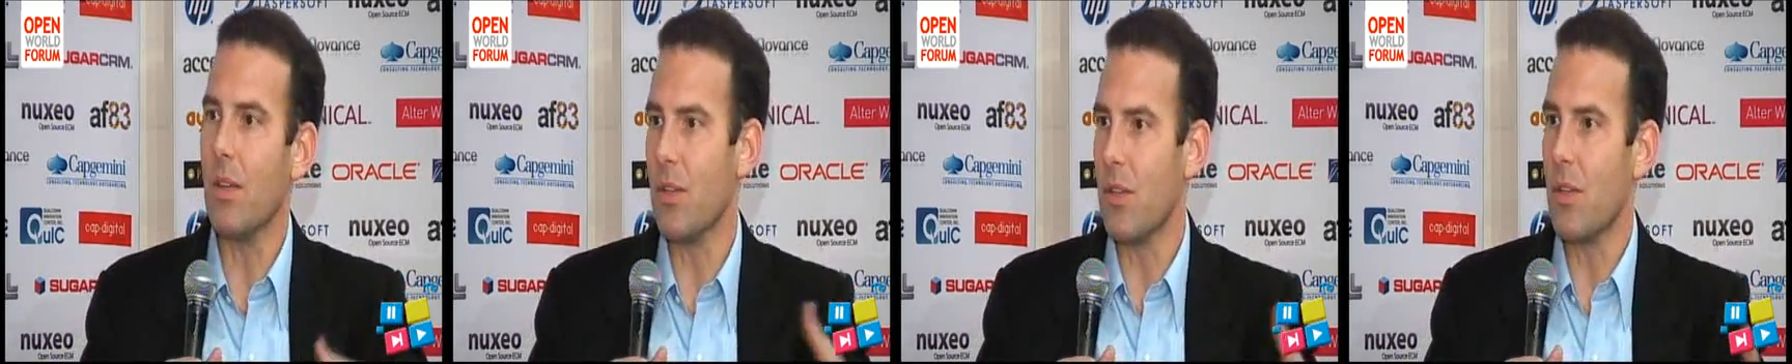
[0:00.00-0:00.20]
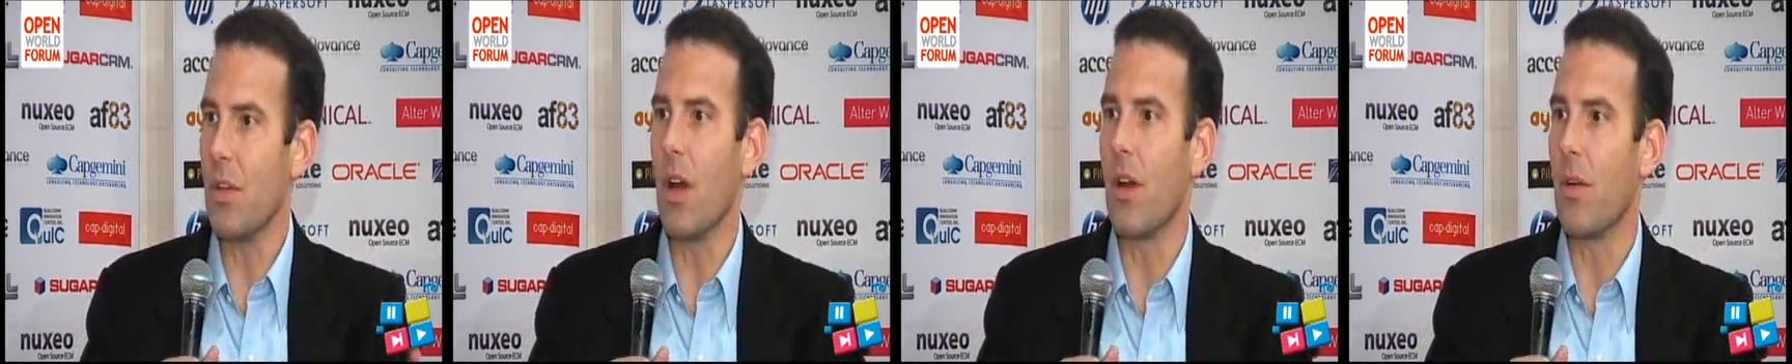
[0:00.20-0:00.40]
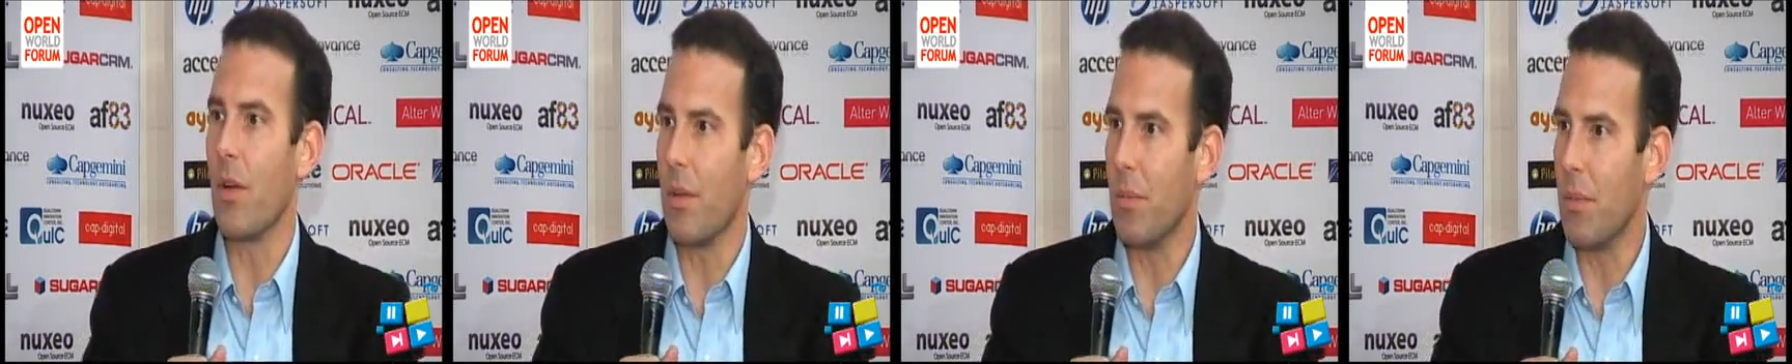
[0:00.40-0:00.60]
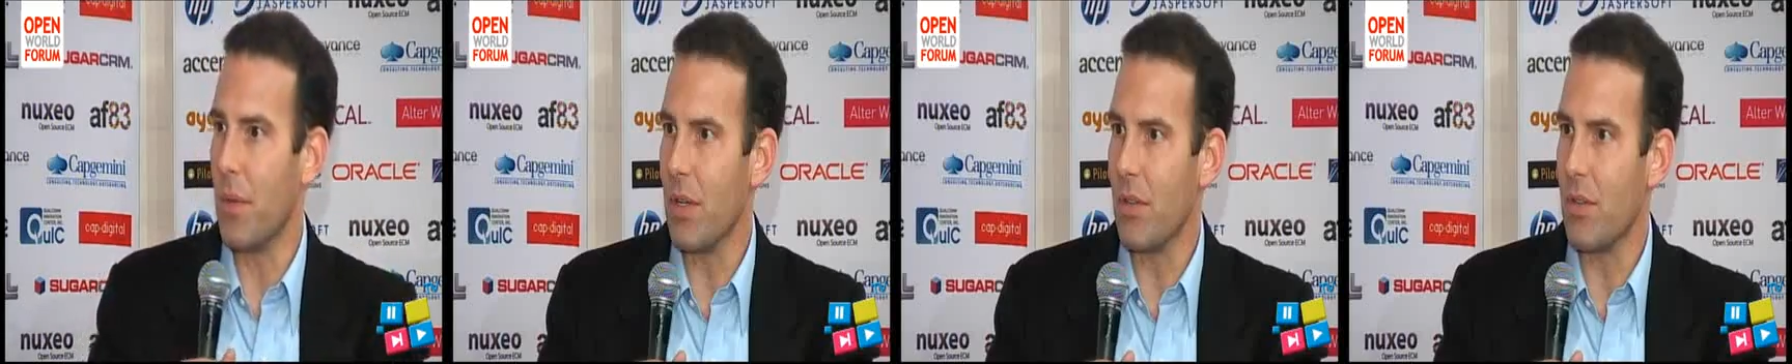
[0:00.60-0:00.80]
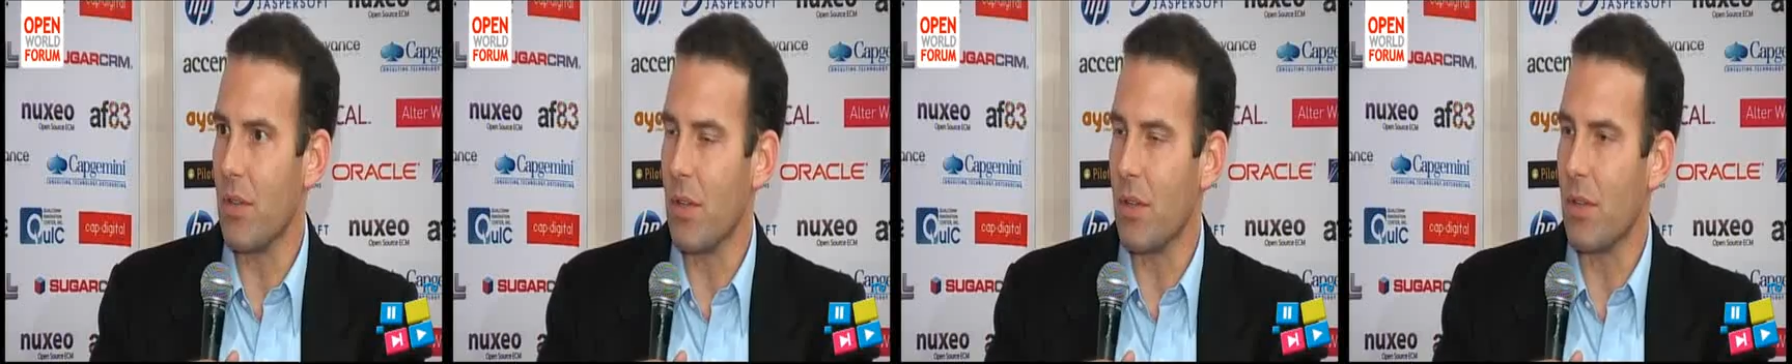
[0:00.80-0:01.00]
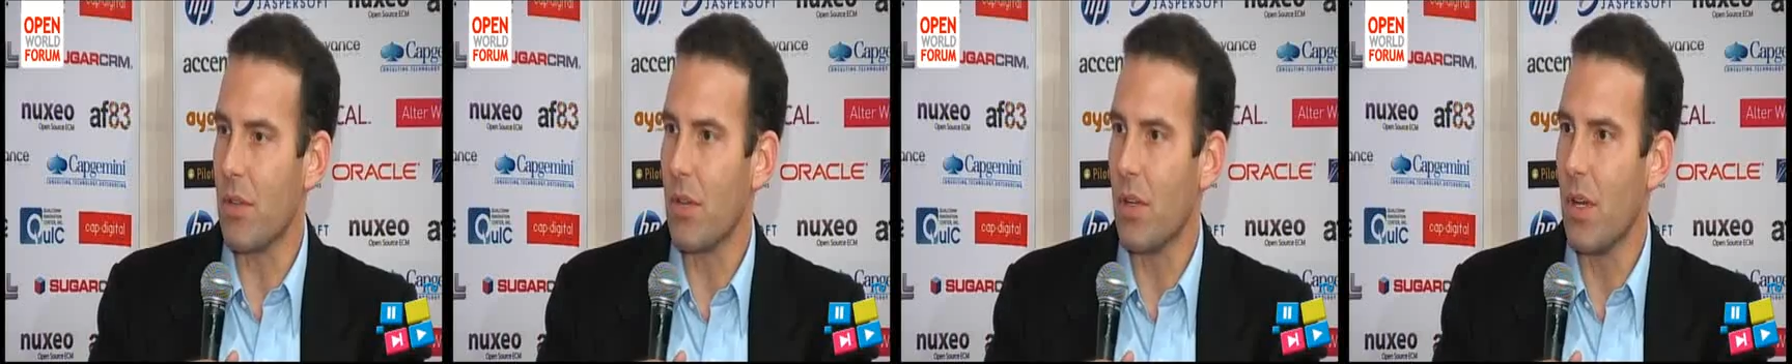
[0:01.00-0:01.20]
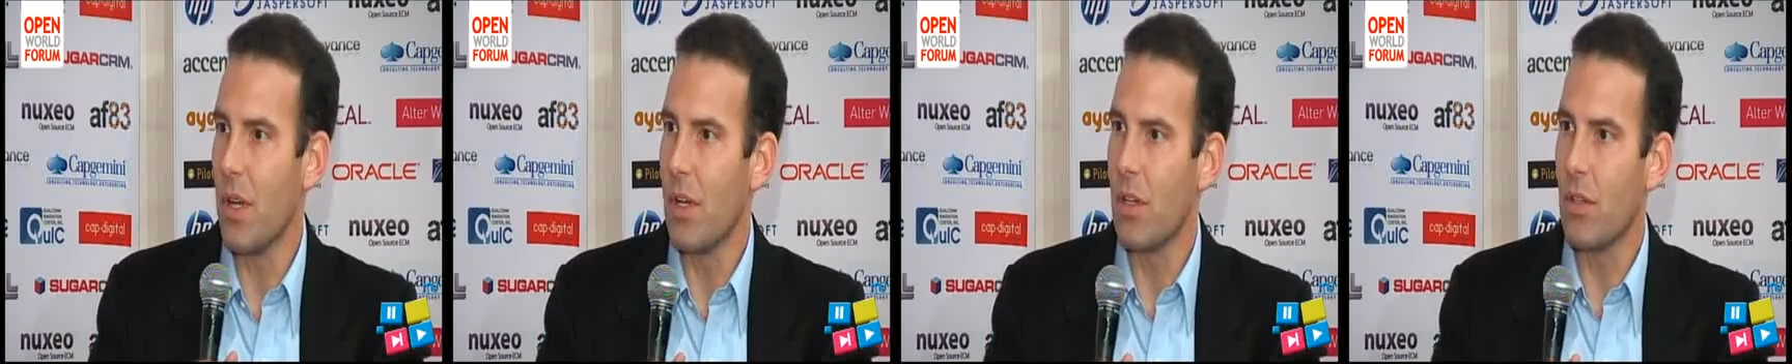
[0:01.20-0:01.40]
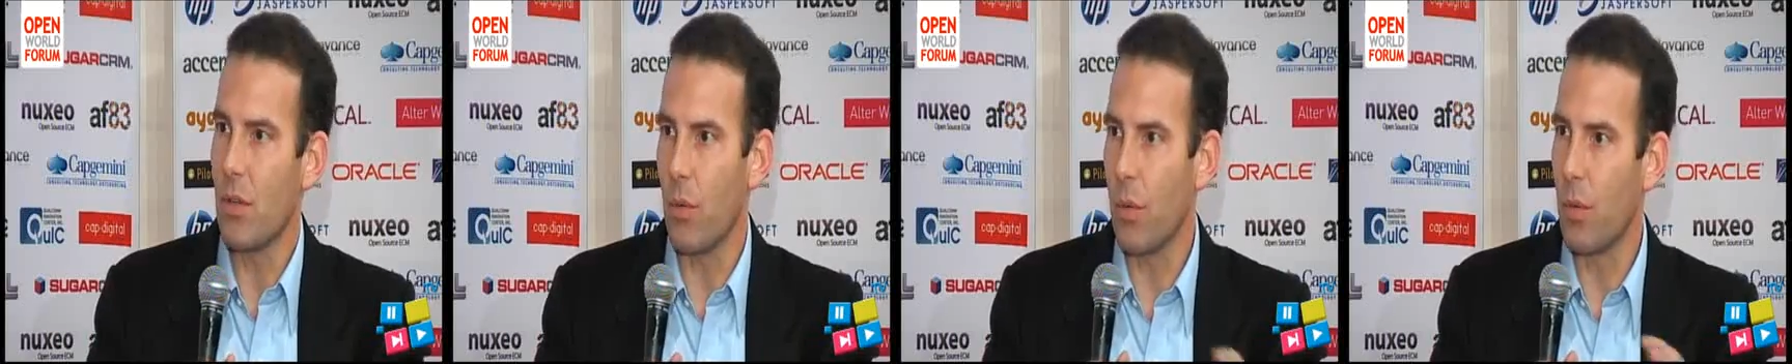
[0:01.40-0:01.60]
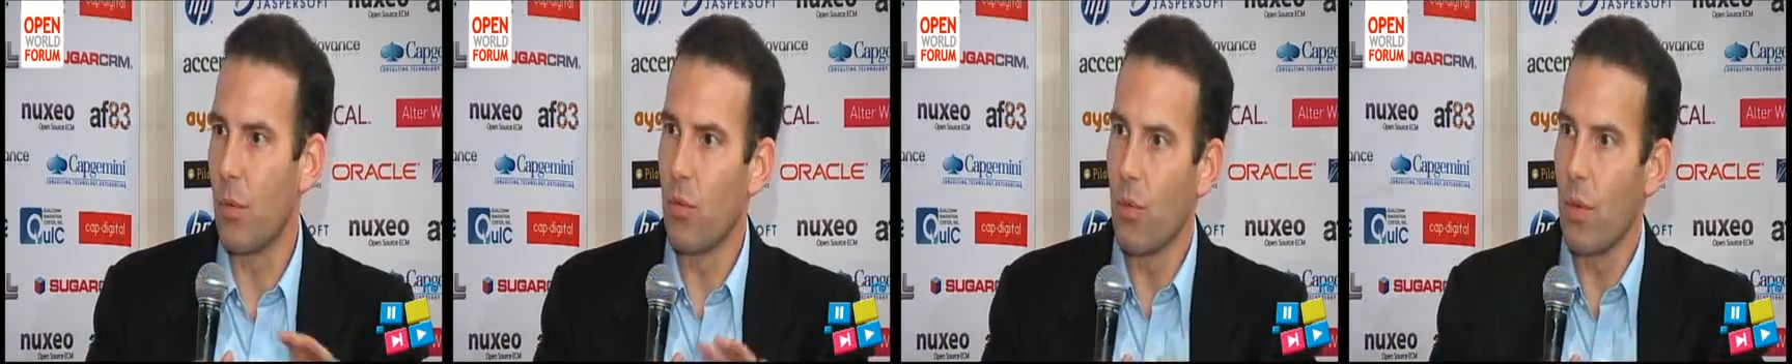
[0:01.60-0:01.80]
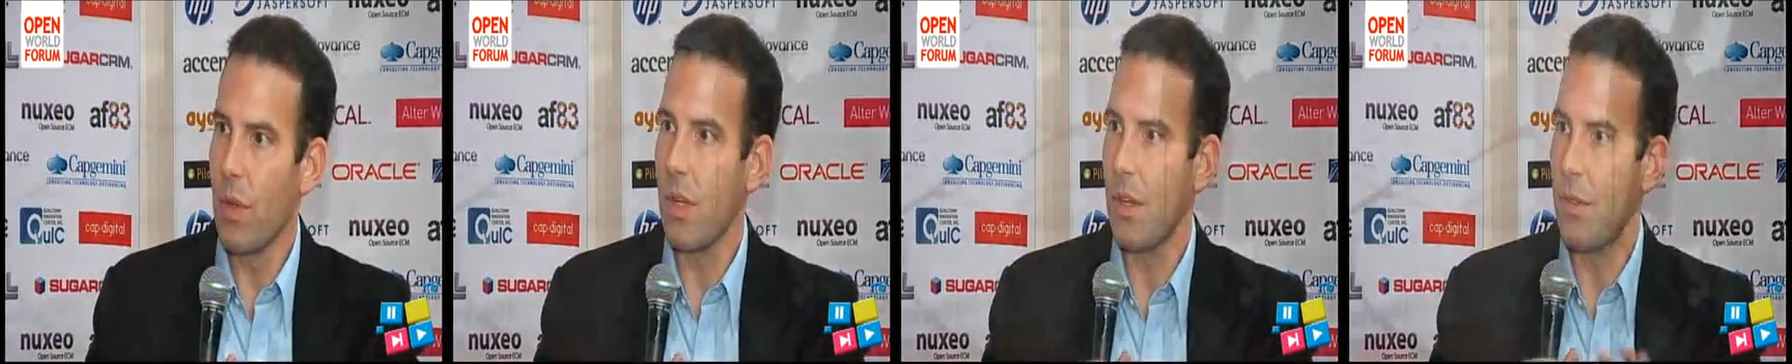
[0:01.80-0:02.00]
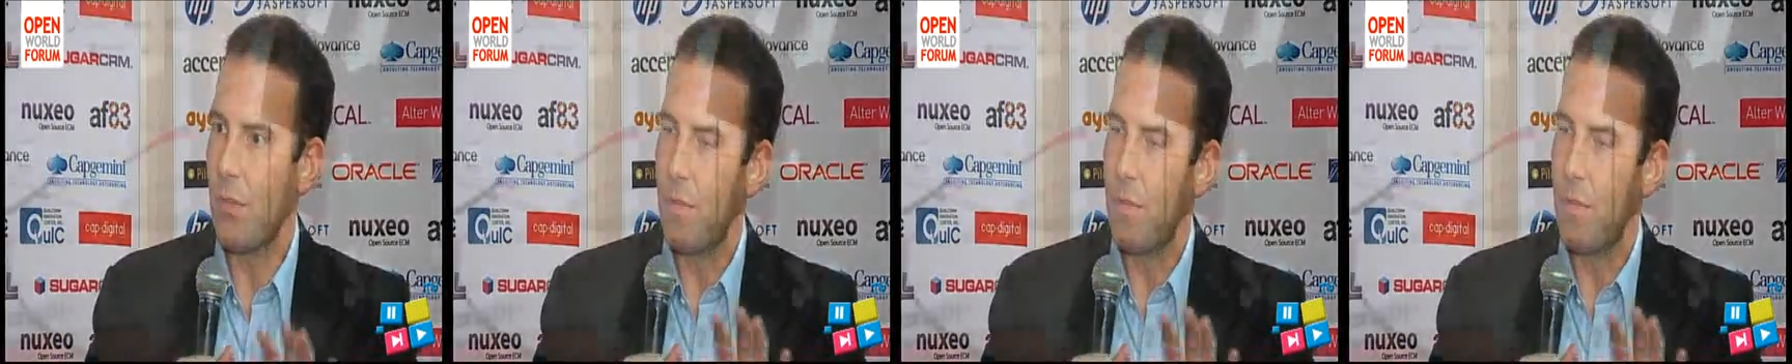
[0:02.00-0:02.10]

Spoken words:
CRM business. So we really